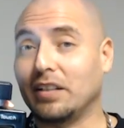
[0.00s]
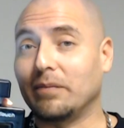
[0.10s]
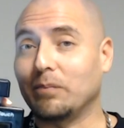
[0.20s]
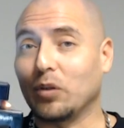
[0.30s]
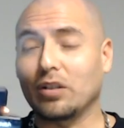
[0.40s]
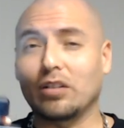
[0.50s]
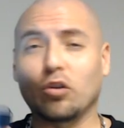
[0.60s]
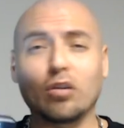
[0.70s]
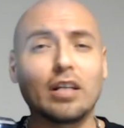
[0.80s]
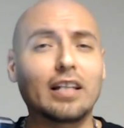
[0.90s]
Don't
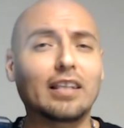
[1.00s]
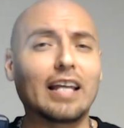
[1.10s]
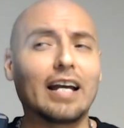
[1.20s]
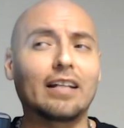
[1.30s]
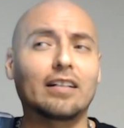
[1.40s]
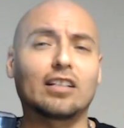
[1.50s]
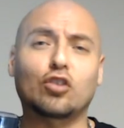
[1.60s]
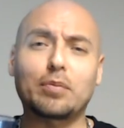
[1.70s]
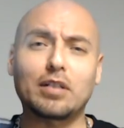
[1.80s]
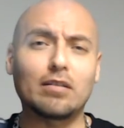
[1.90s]
let that
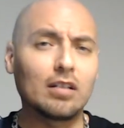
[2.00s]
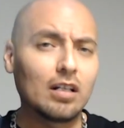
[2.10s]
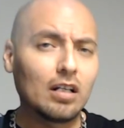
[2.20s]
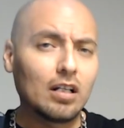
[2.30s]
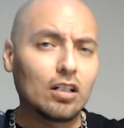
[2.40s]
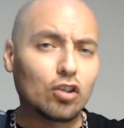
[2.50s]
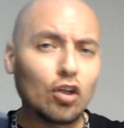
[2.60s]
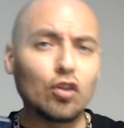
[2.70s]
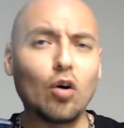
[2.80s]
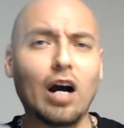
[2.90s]
description turn you
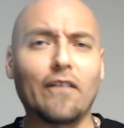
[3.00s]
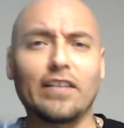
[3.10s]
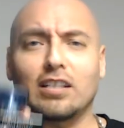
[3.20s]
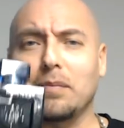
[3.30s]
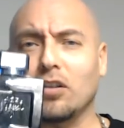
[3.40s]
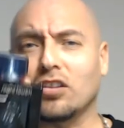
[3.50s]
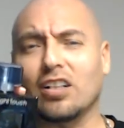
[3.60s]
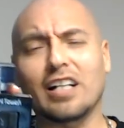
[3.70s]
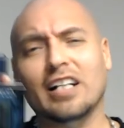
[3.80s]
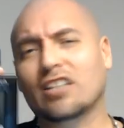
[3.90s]
off. It smells good and
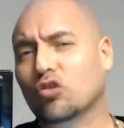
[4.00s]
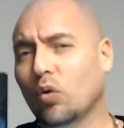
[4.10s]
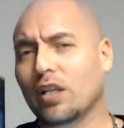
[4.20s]
it's $20.